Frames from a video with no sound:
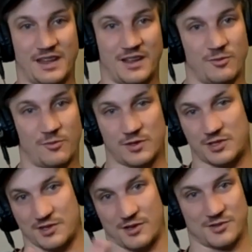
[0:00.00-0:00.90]
which is
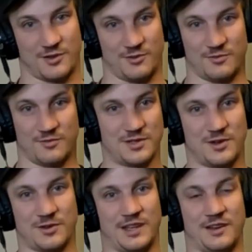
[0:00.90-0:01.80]
also totally
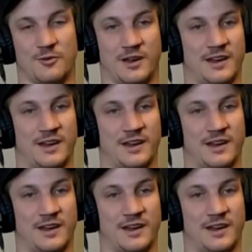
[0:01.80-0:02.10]
incorrect.